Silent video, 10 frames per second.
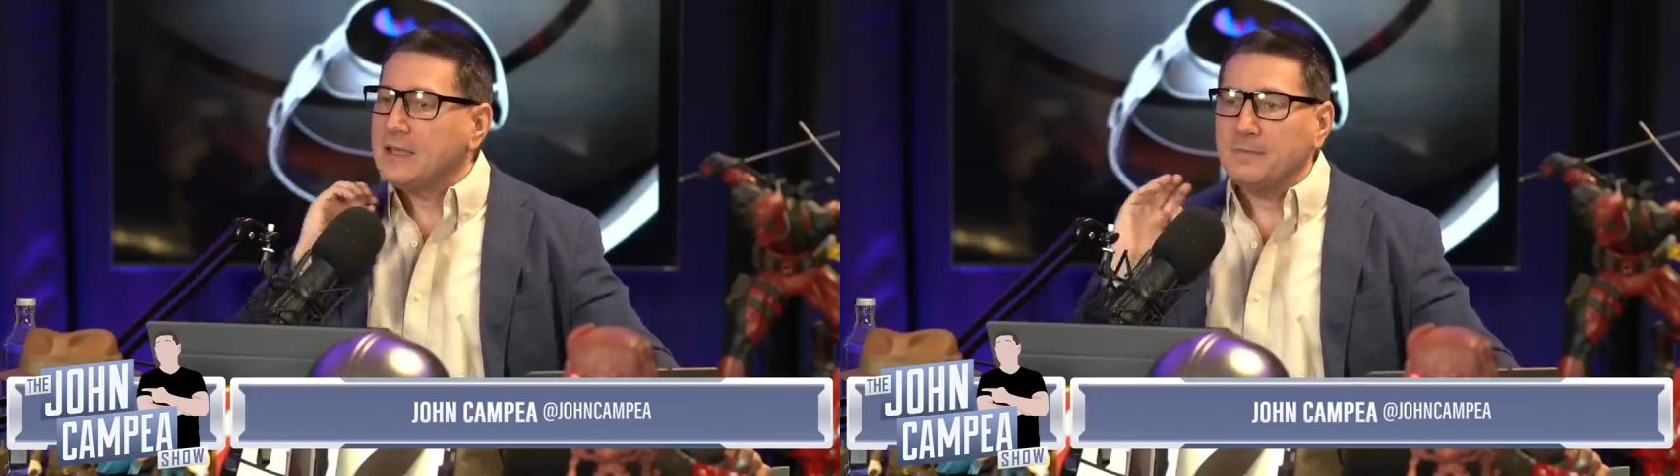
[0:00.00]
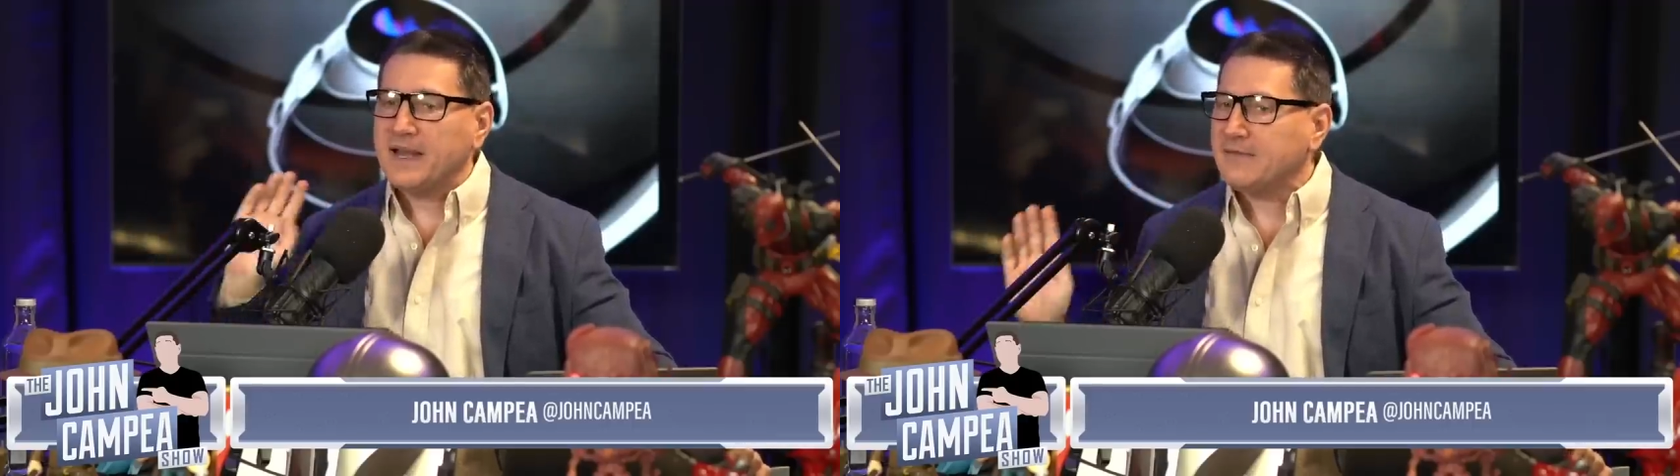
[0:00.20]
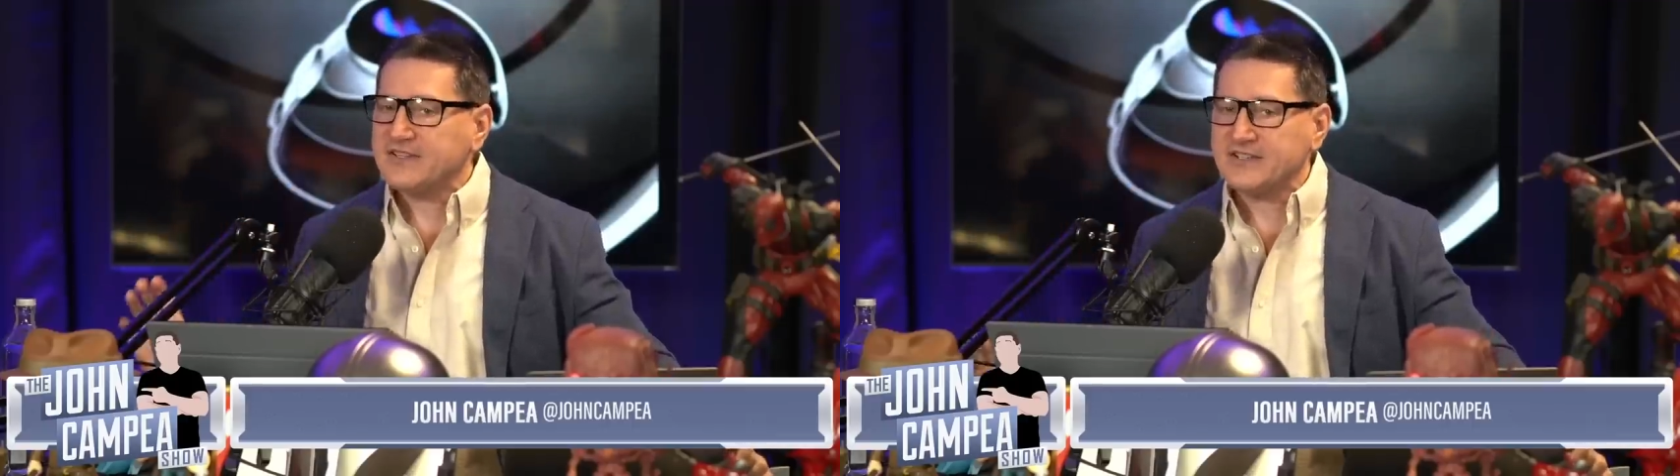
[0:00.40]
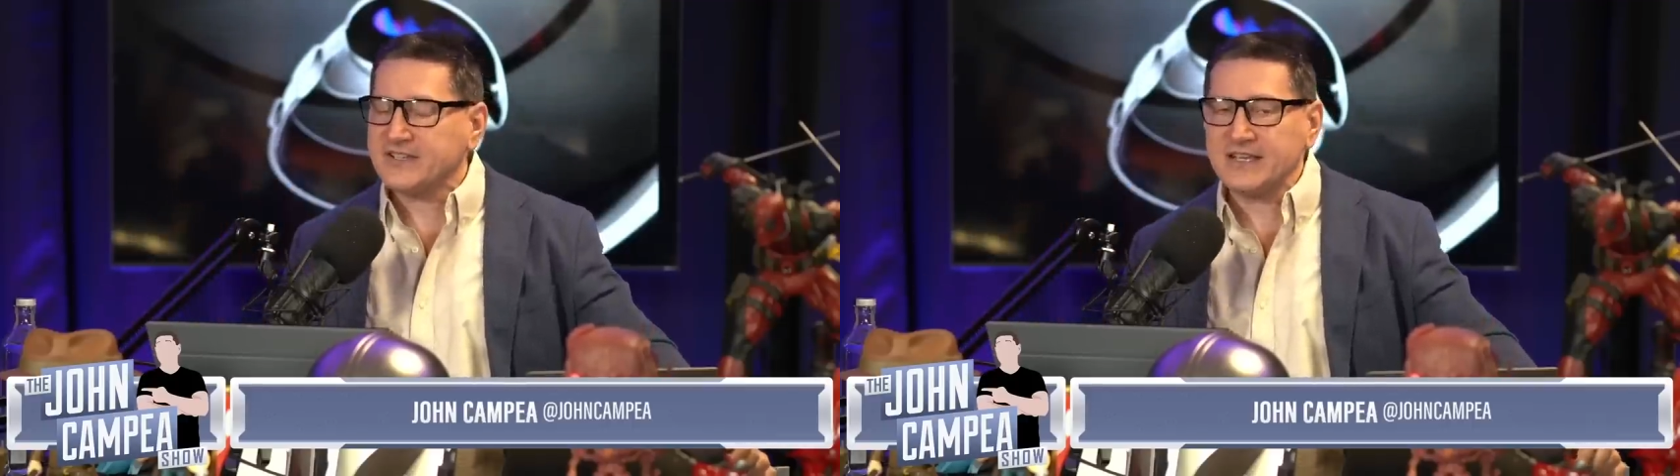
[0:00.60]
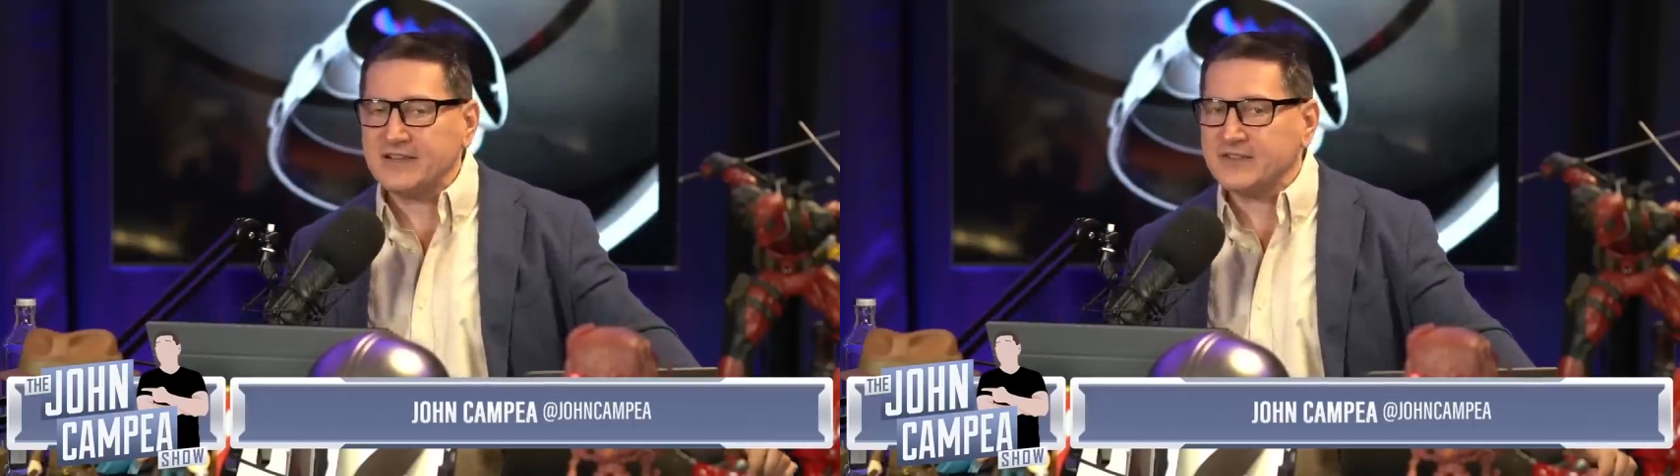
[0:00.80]
But ever since the
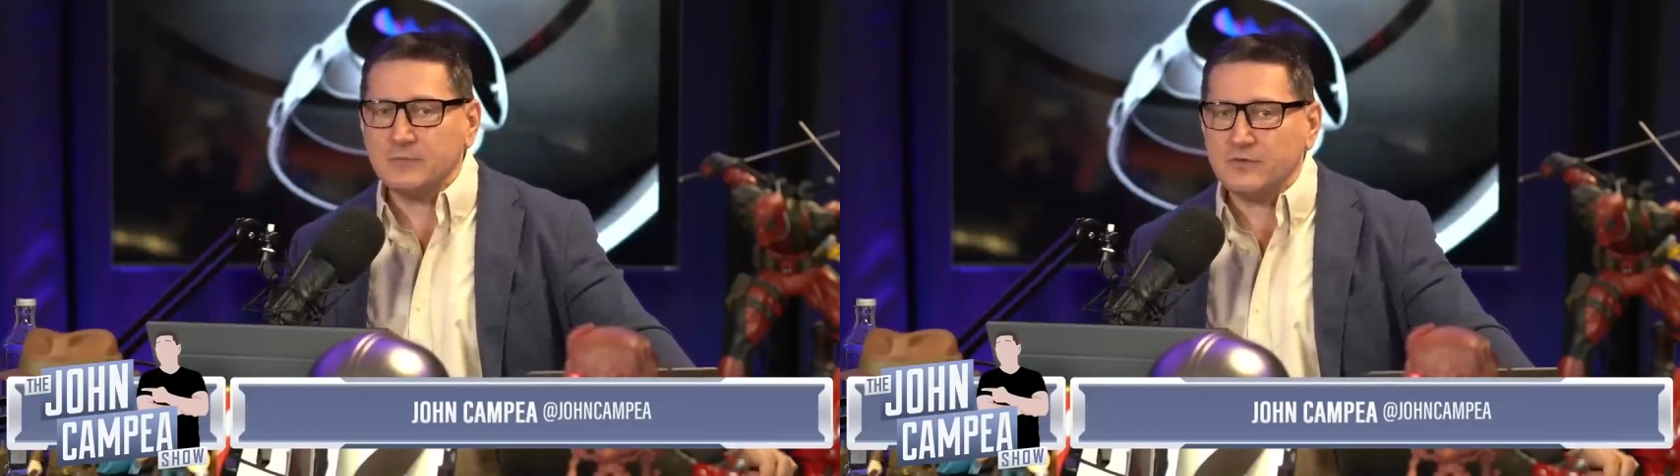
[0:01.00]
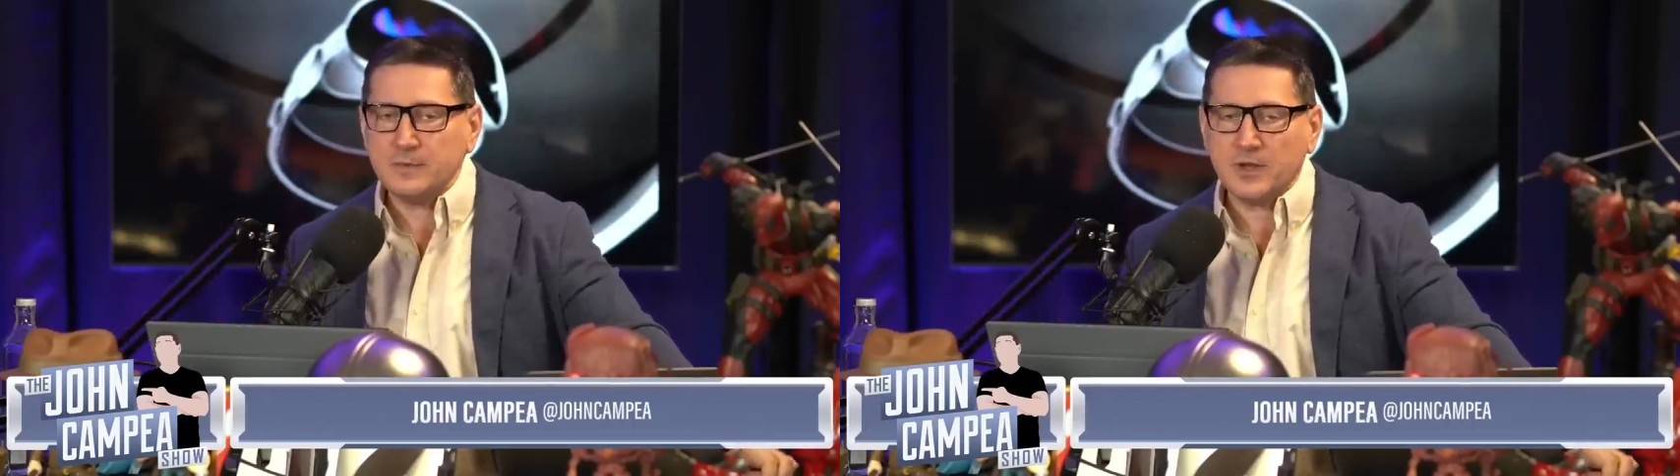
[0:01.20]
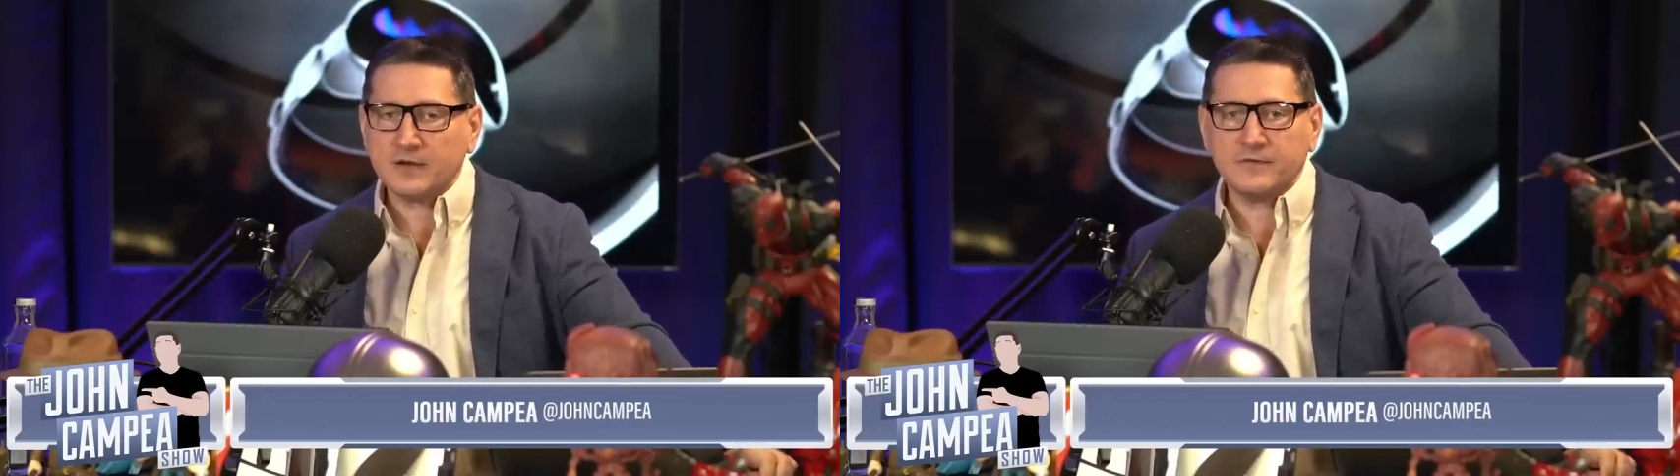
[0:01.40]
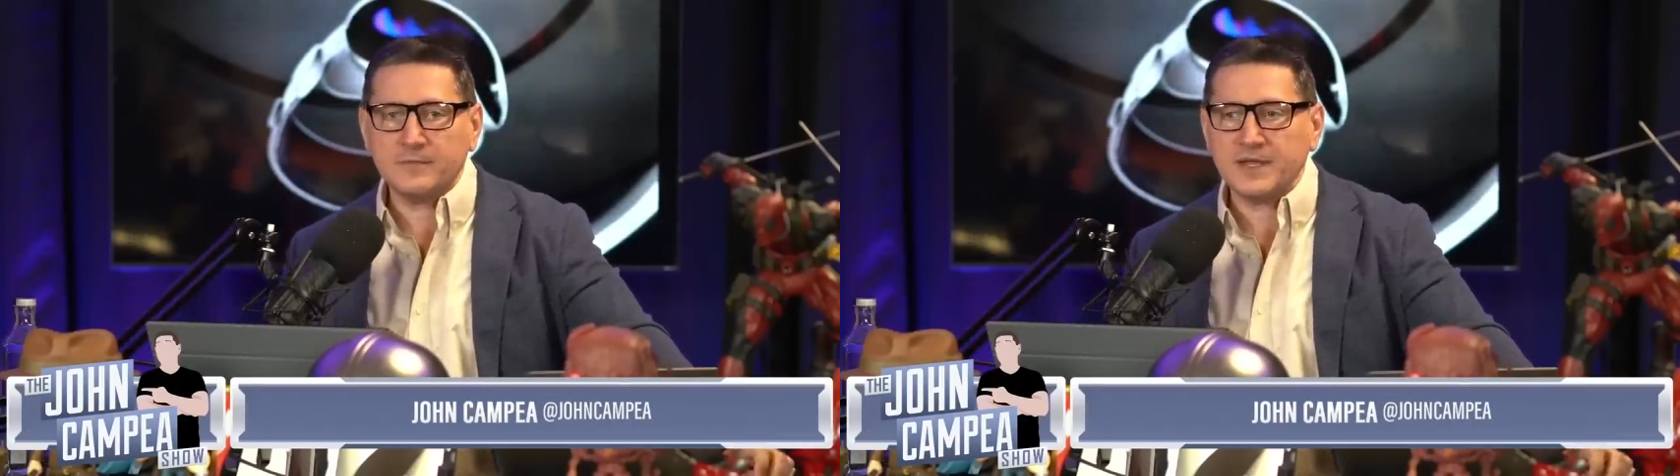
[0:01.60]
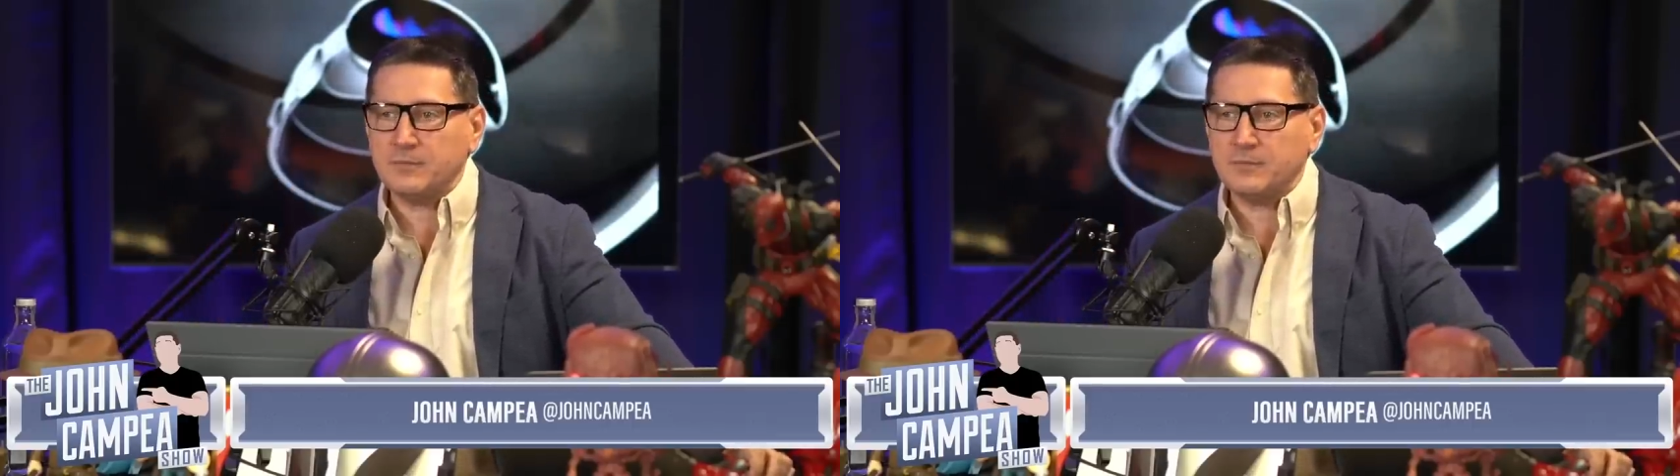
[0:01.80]
days of the movie blog for me,